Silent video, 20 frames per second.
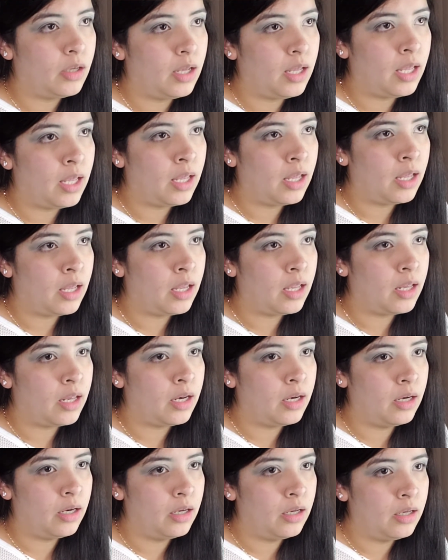
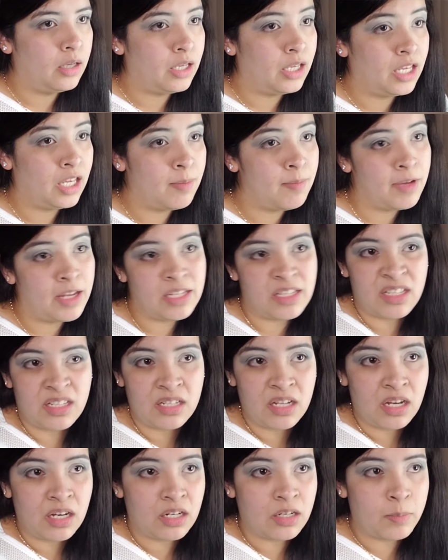And it
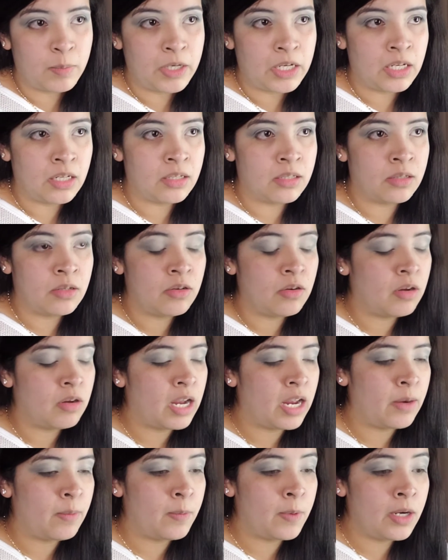sucked because
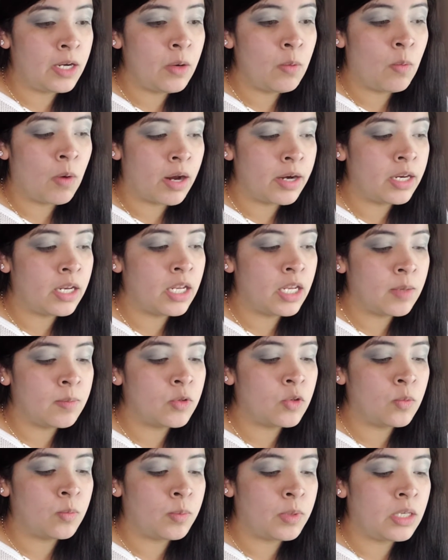I really wanted him
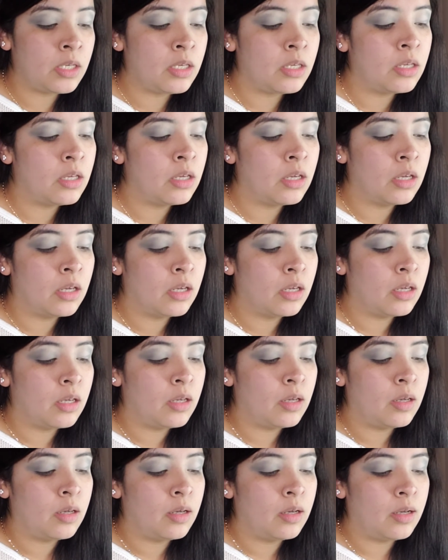to be,
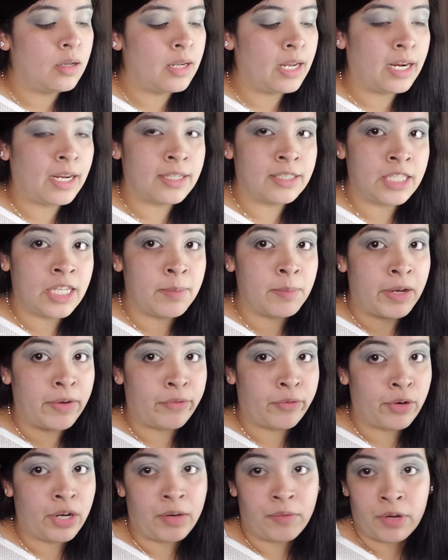like I said, my
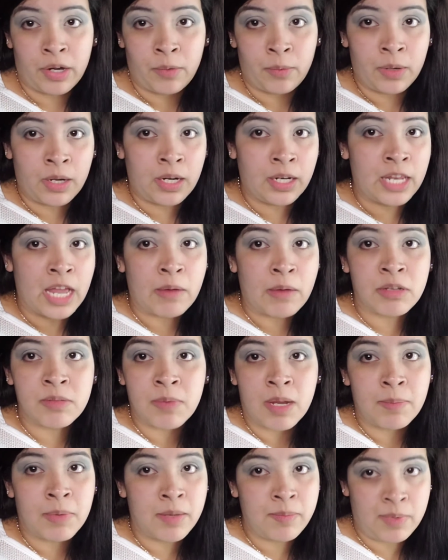forever. That was
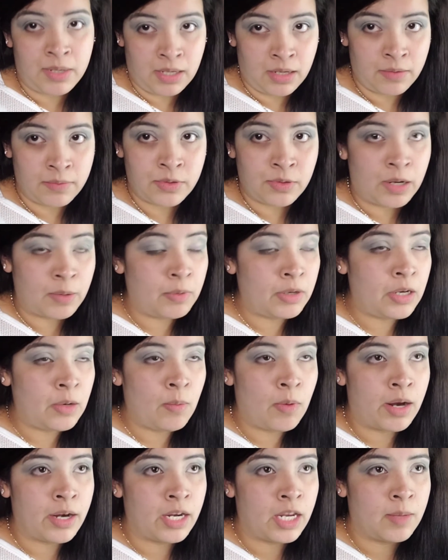my puppy love, so I really
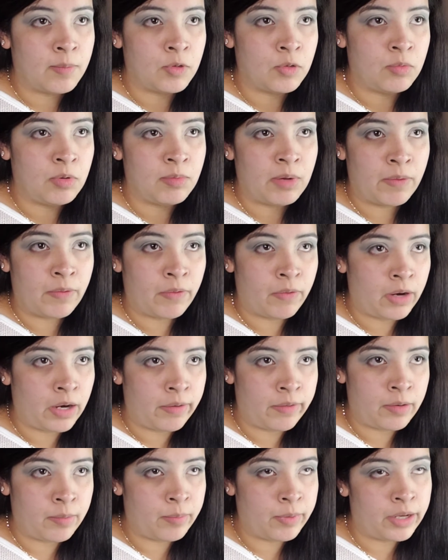wanted him to be my
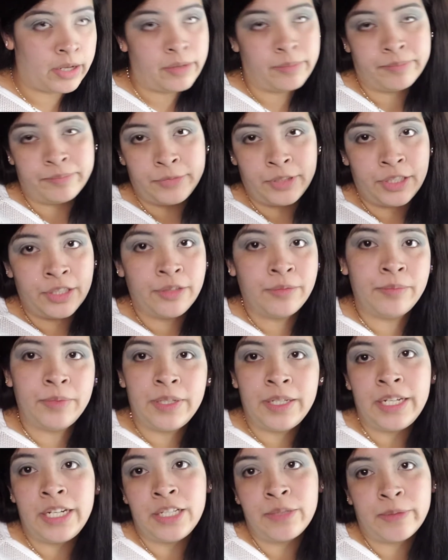forever. But
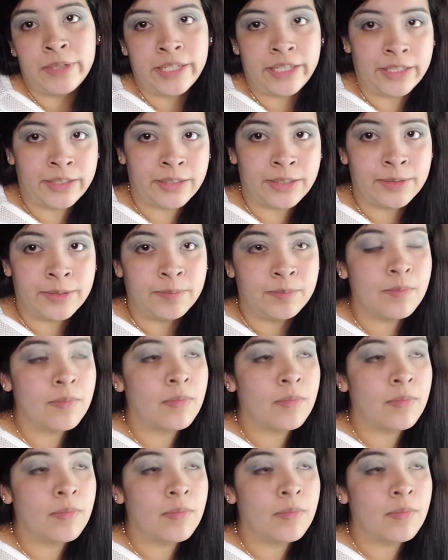it is what it is.